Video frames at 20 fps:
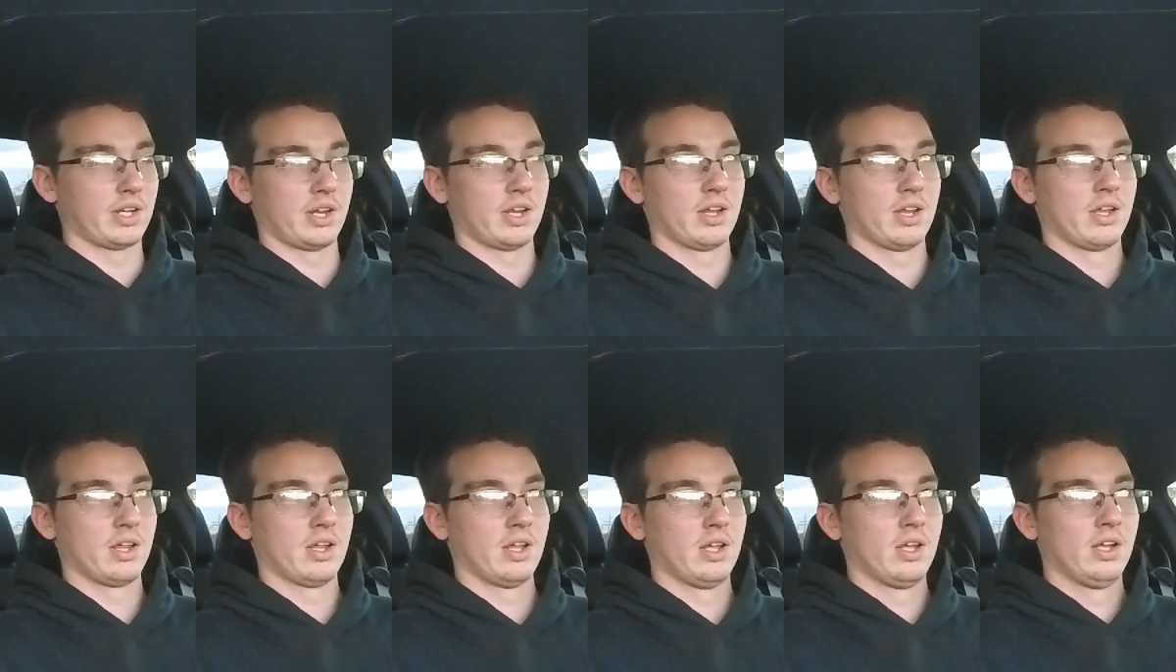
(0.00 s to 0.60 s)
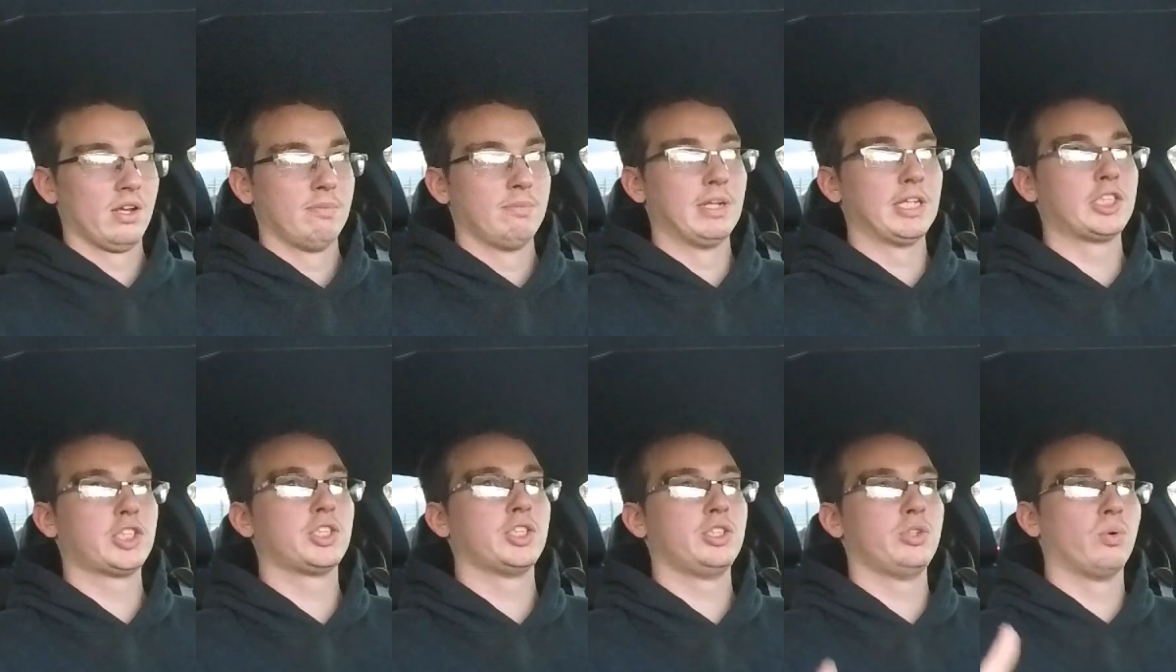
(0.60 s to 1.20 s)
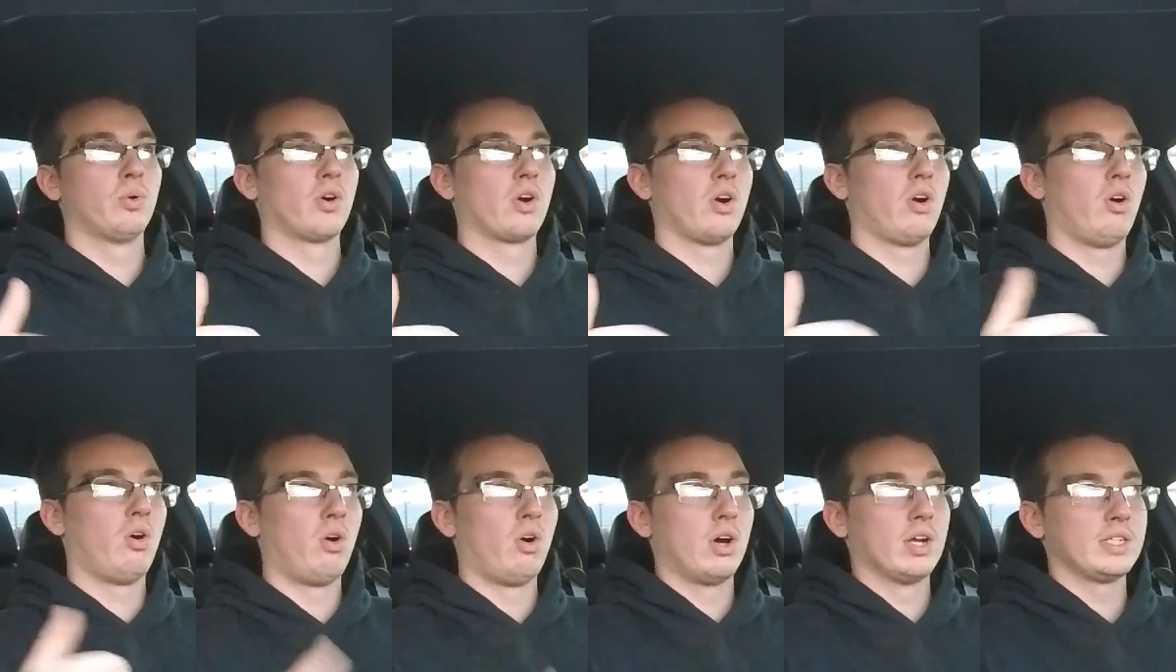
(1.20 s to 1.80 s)
Make sure you are
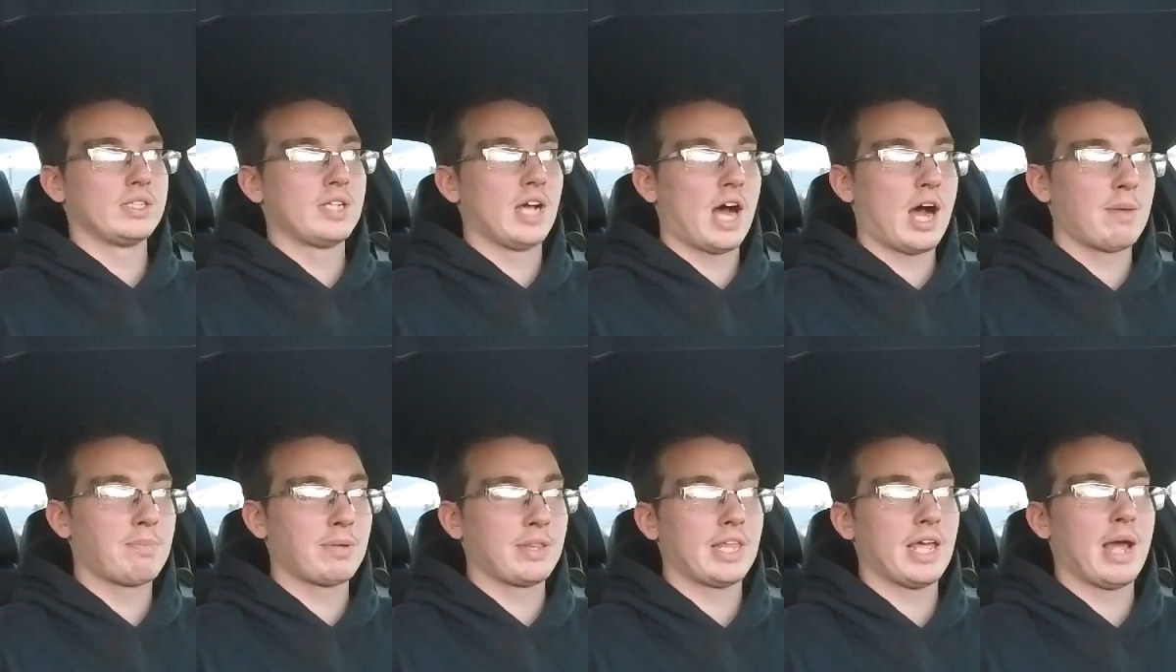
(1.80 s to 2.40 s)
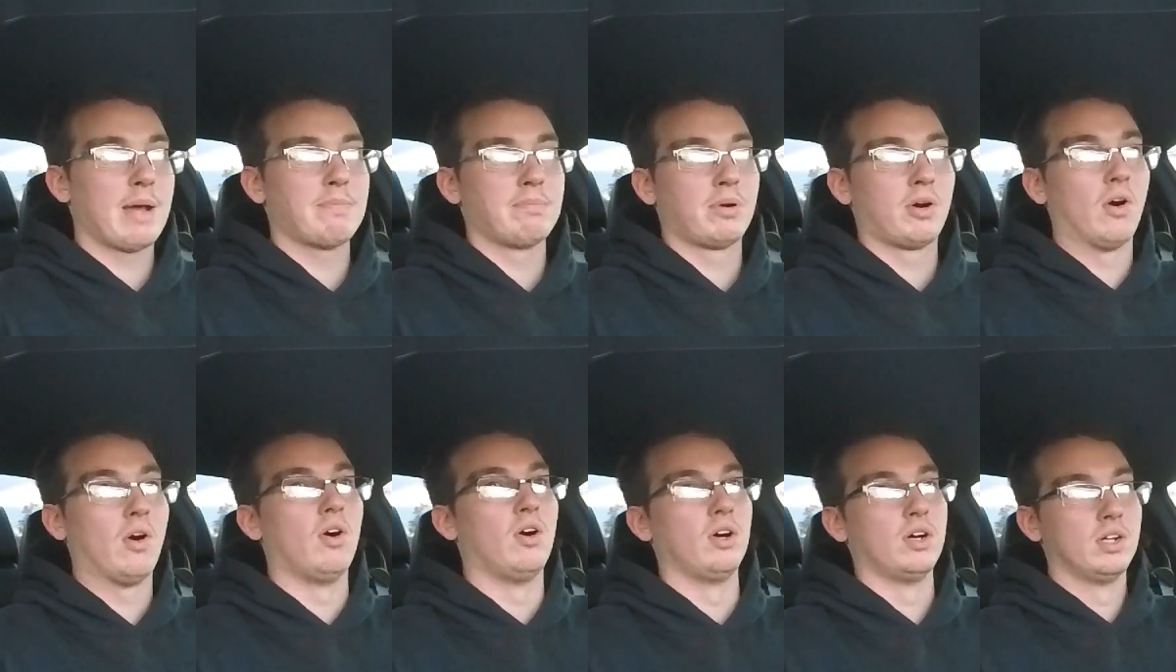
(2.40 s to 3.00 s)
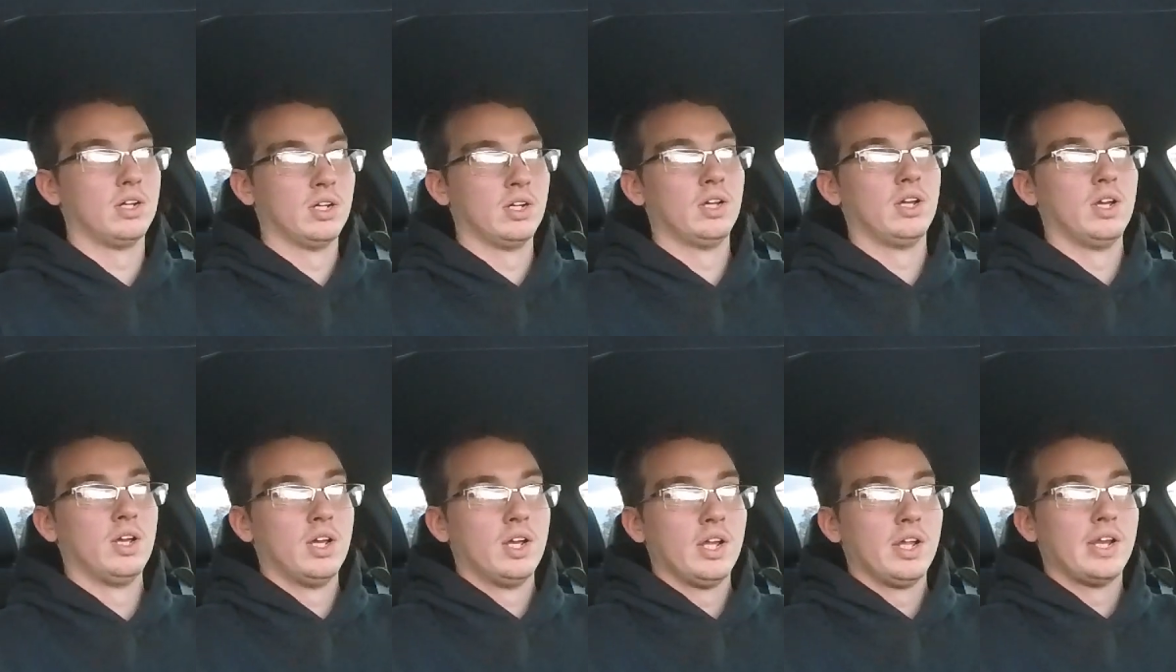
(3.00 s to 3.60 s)
on top of that ball.
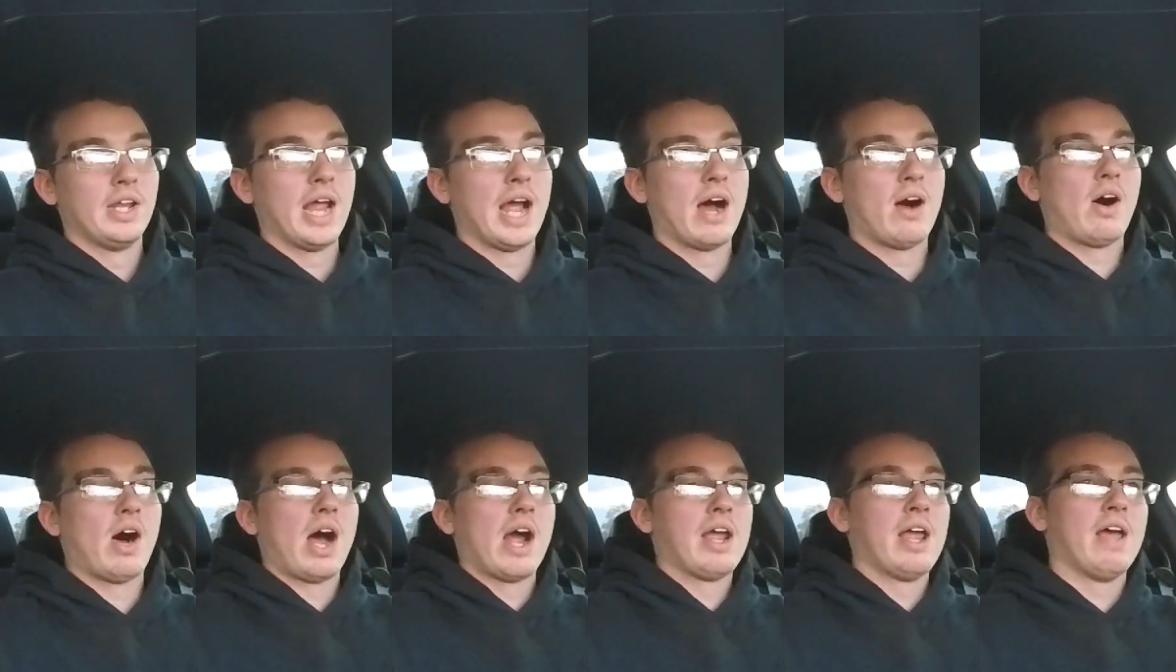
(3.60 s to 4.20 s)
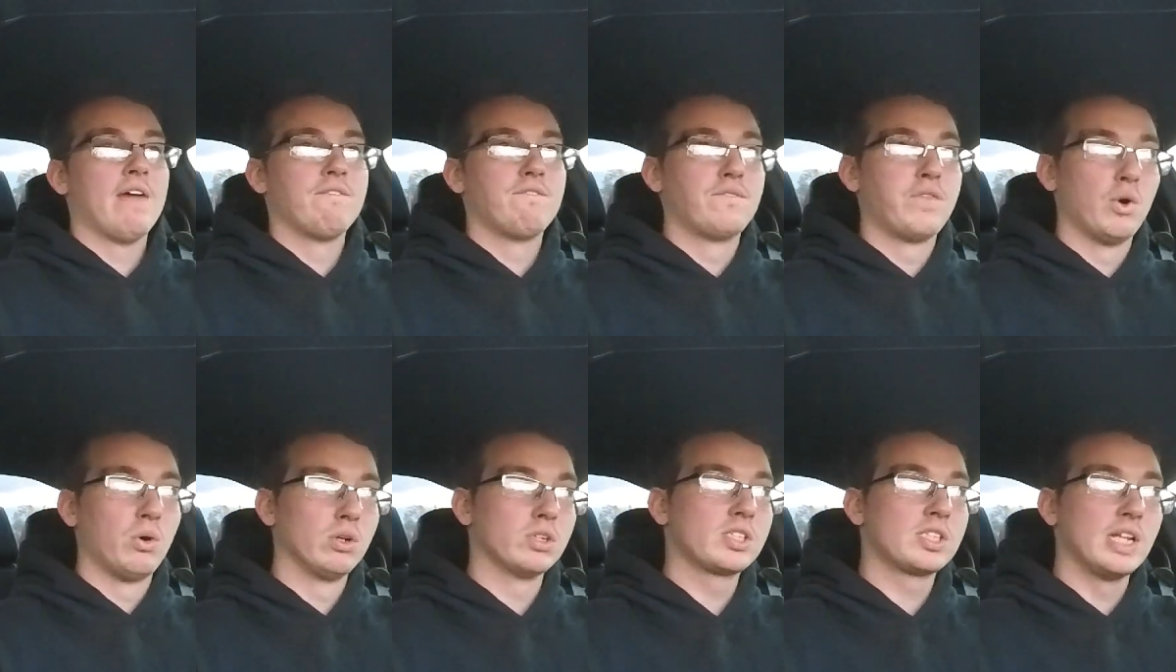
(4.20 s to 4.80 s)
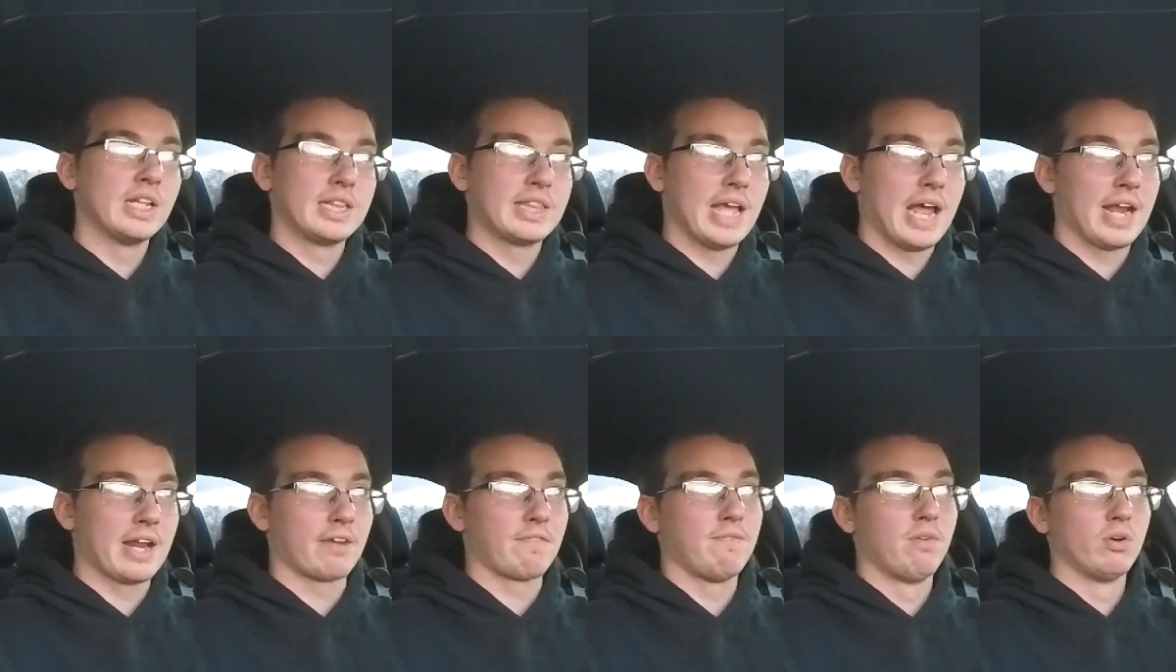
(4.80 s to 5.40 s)
Now, I have full synthetic.